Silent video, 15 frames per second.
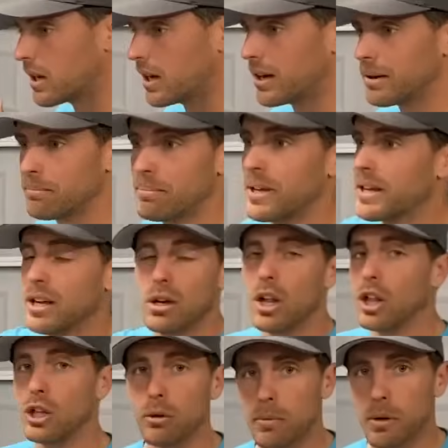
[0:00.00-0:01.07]
a big
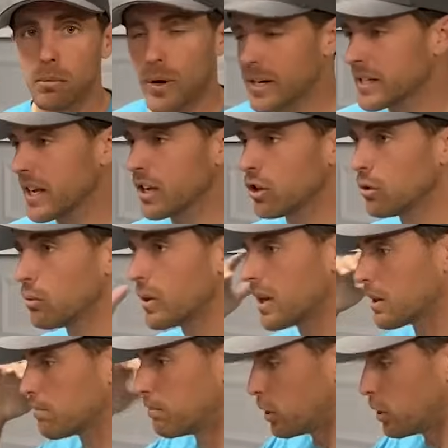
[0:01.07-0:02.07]
aluminum rectangle with